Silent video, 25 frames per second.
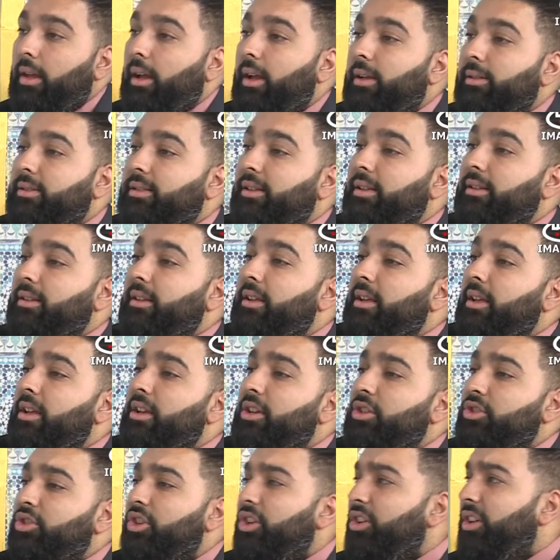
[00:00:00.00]
Ahsan.
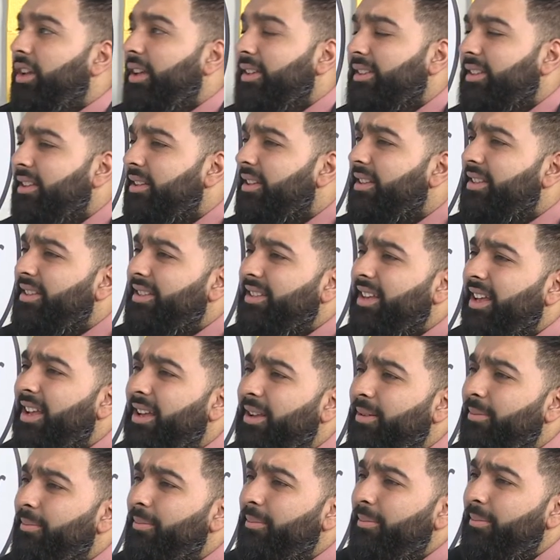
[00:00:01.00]
Sheikhna, is it the
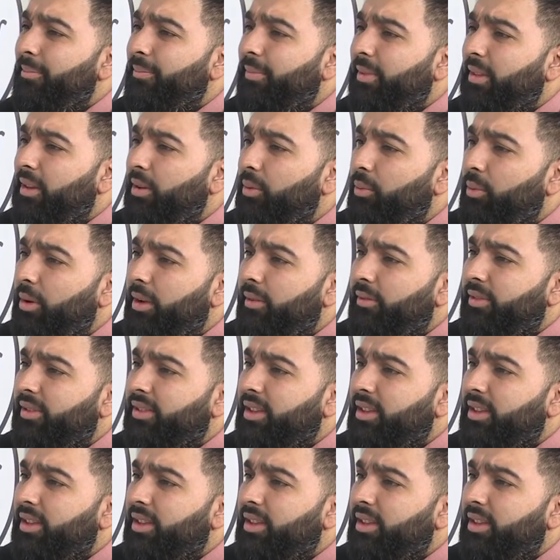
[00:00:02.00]
same with